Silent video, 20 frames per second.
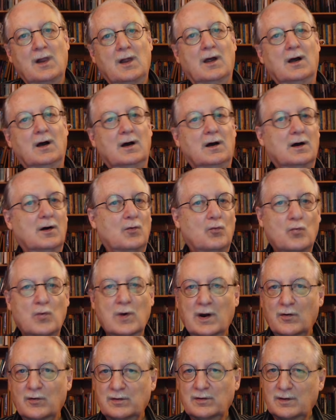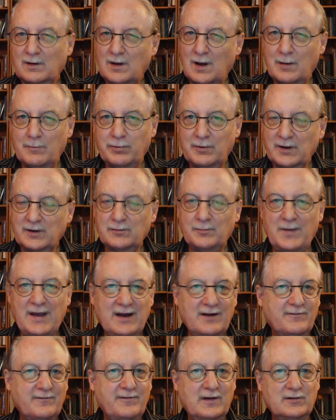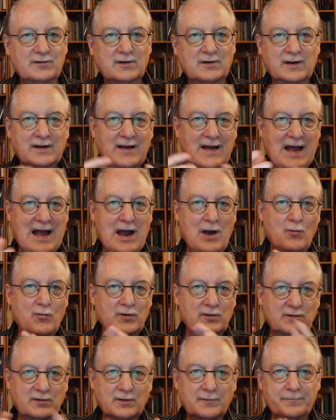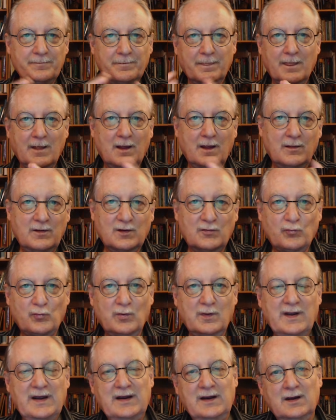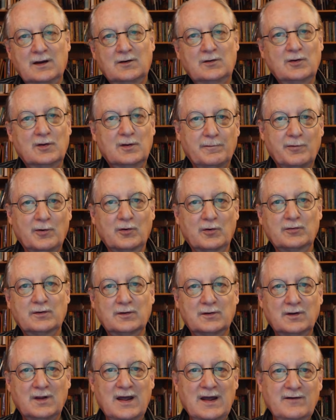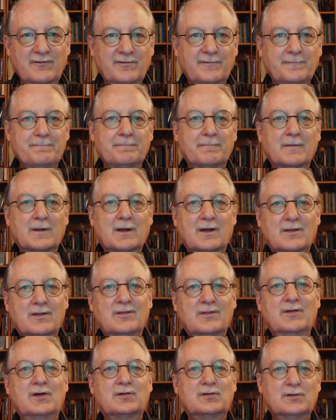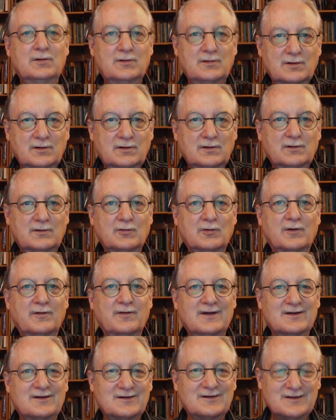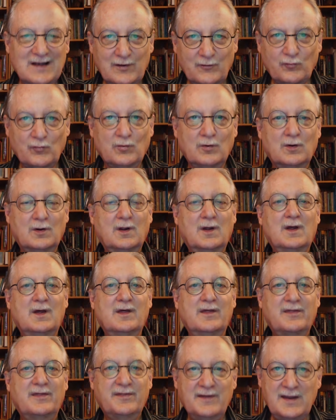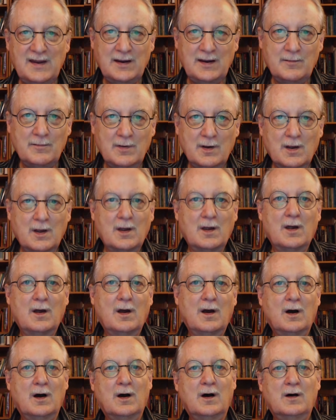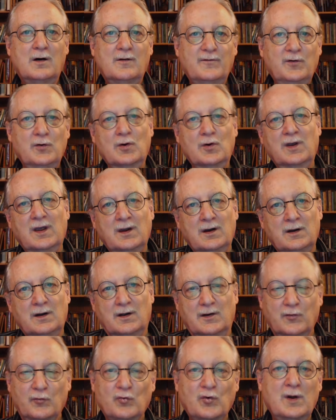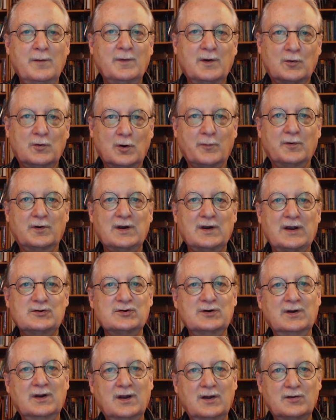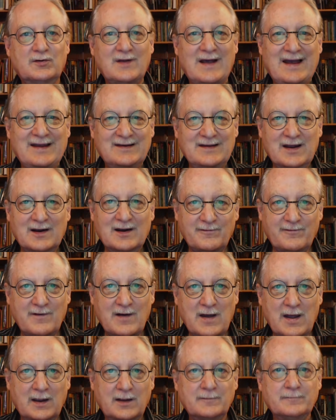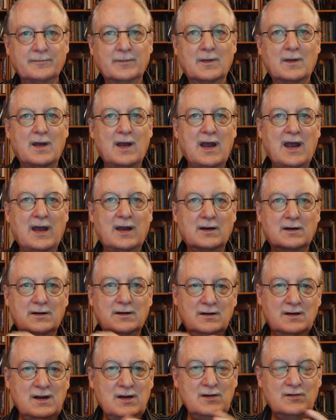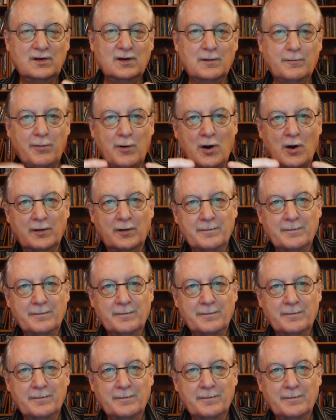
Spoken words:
where is the complex manifesting, how is this relating to the person's life. This is sort of the central theme of Jungian dream interpretation, is identifying and teasing apart